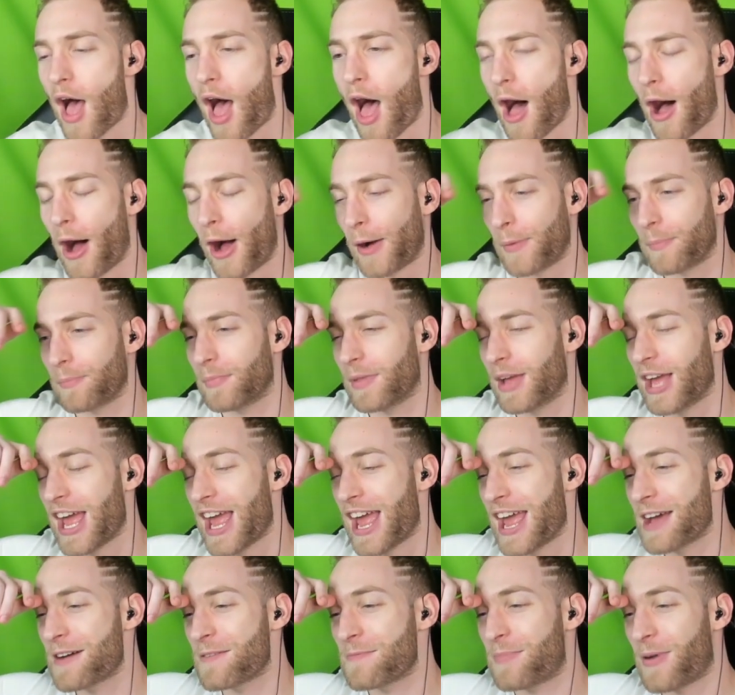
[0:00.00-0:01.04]

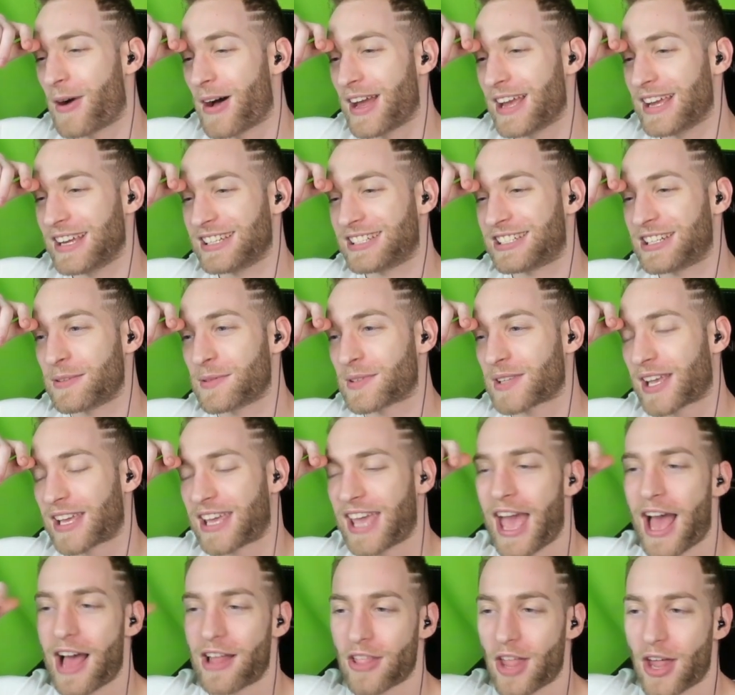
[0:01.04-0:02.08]
But she was
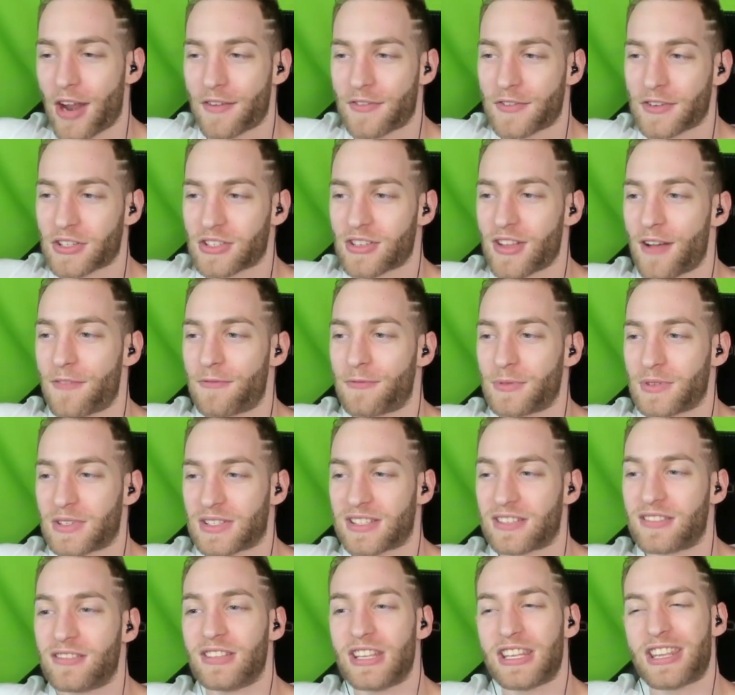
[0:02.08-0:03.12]
like, yeah, a lot of her stuff
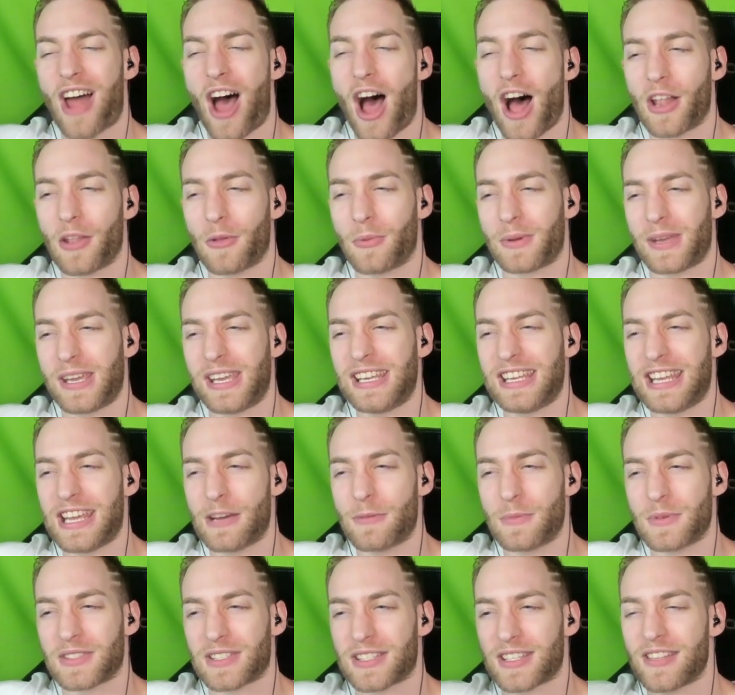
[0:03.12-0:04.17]
was in Halloween.
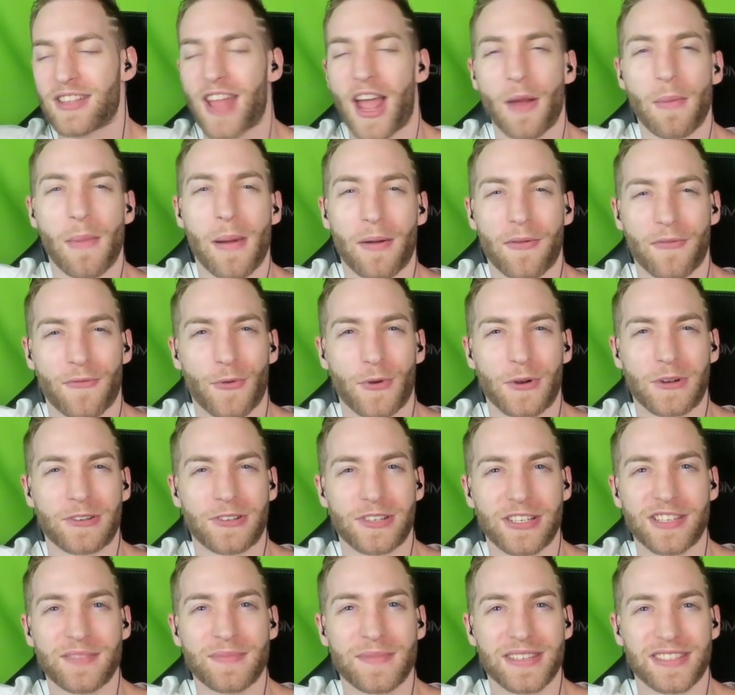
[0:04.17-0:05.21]
It was Nightmare Before
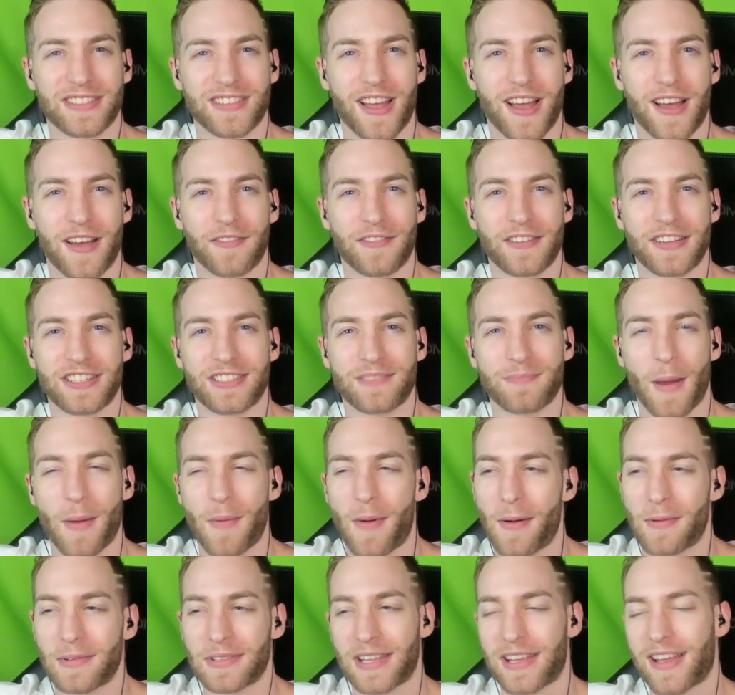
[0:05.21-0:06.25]
Christmas stuff. And my
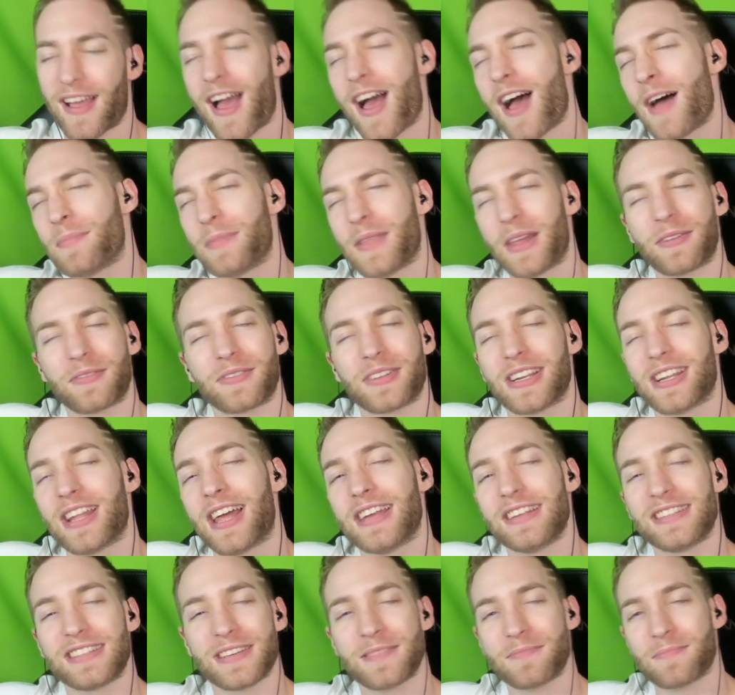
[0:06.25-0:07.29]
mom was like, I'm not really
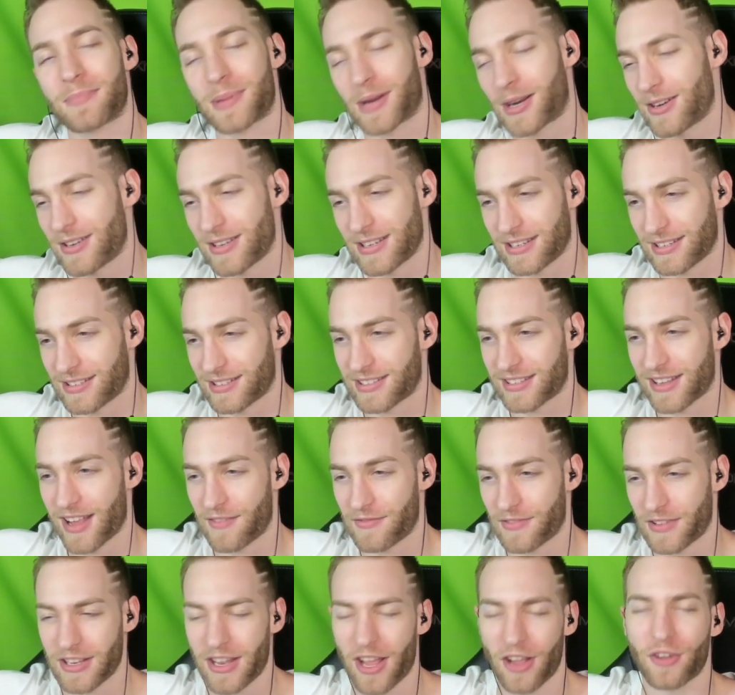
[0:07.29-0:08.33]
like Tim Burton
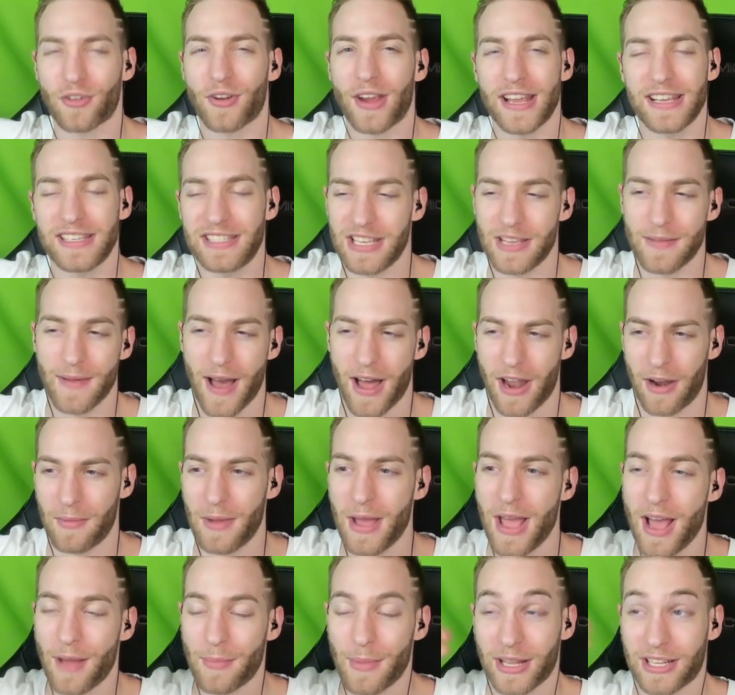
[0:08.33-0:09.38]
stuff. I'm not crazy about him.
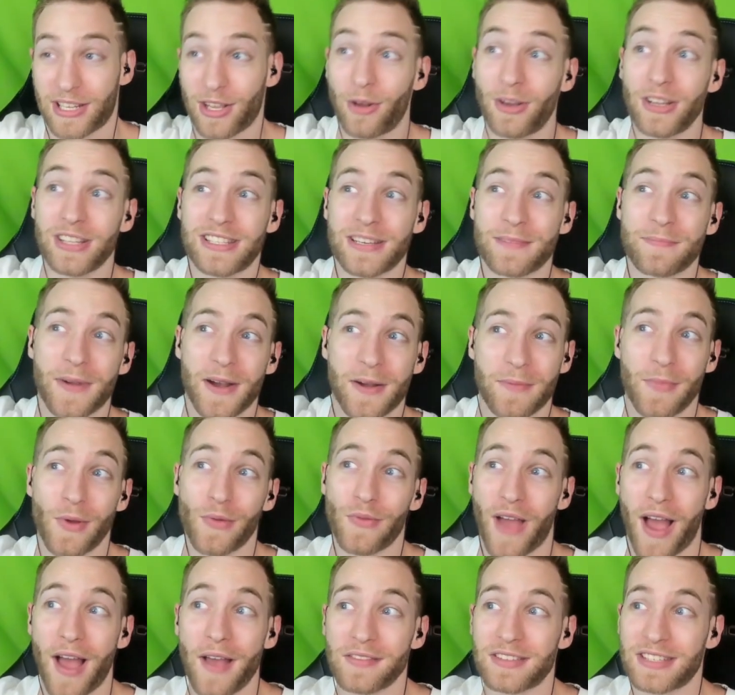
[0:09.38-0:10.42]
I'm like, the only Tim Burton
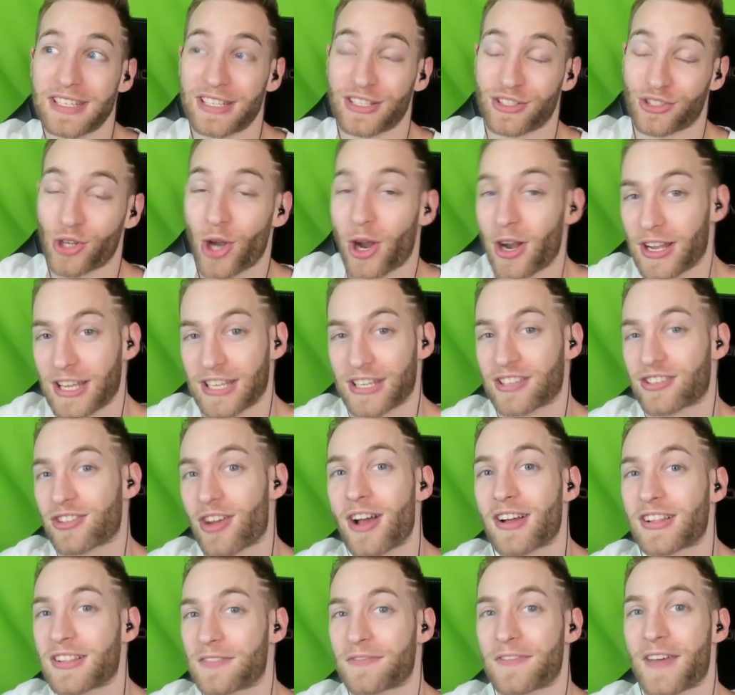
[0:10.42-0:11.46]
movie I've seen is Charlie and the
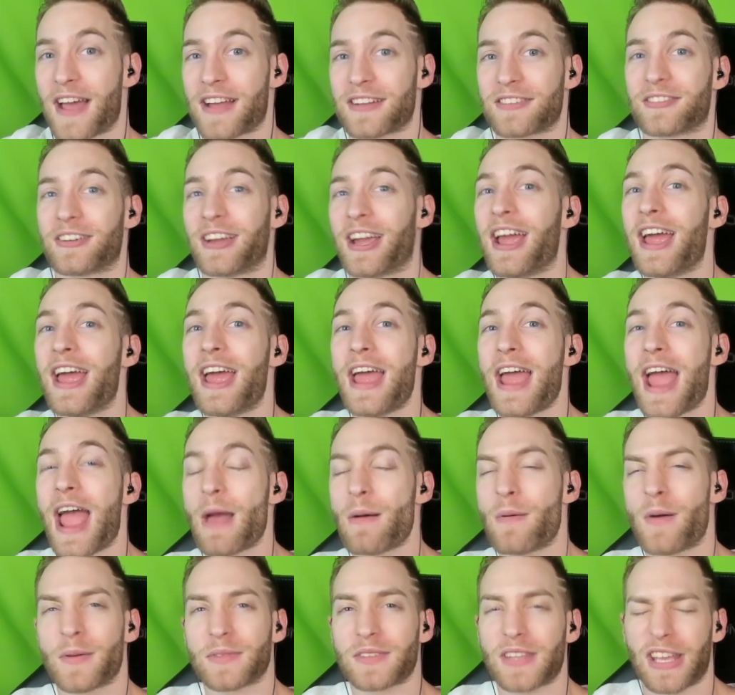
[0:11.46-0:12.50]
Chocolate Factory.
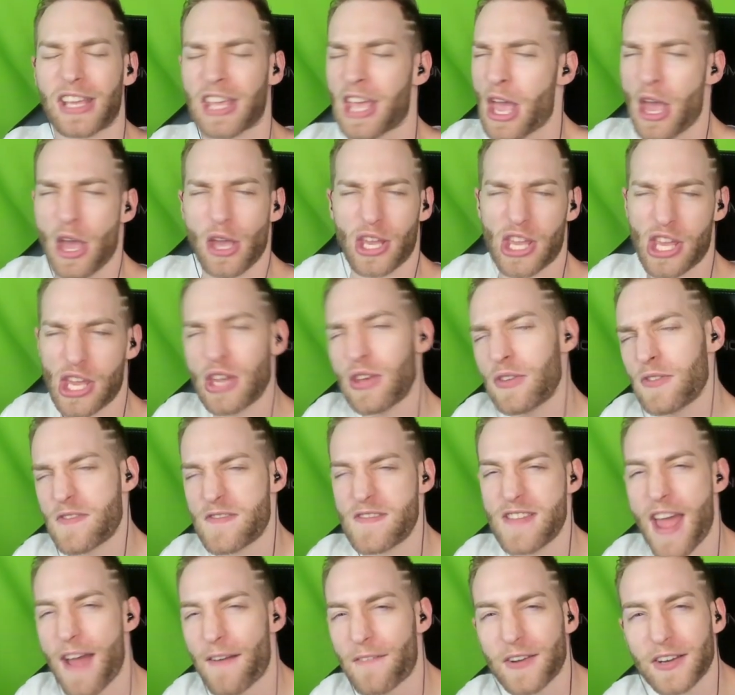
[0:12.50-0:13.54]
And I was like,
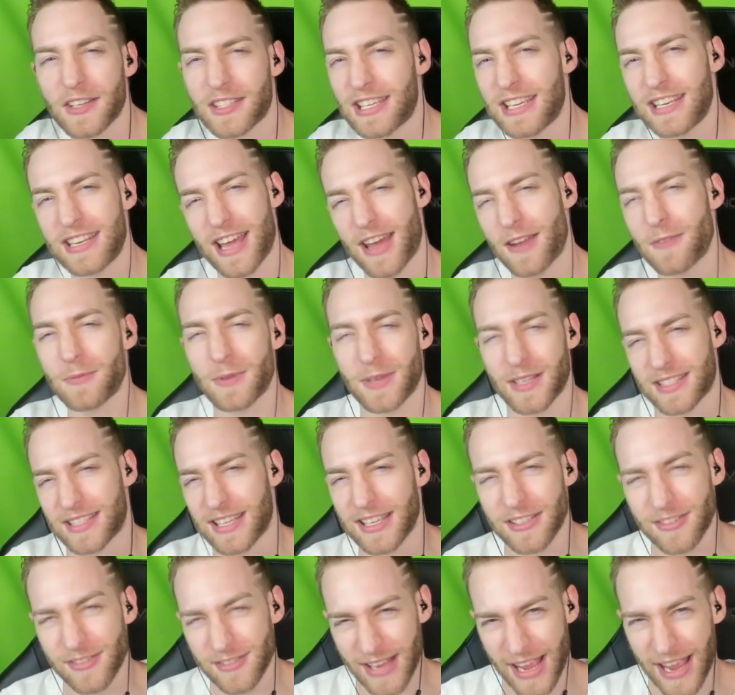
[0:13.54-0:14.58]
you've never seen Edward
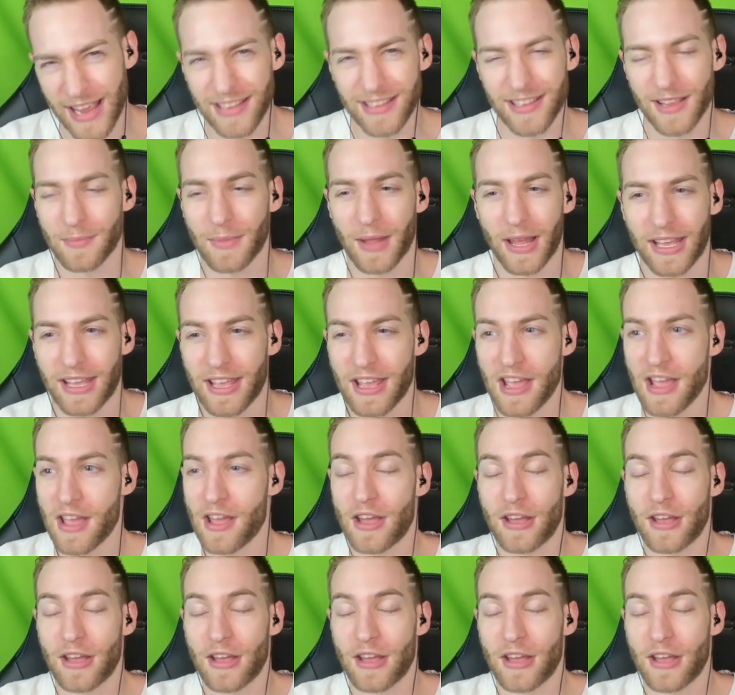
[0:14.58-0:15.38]
Scissorhands? I'm like...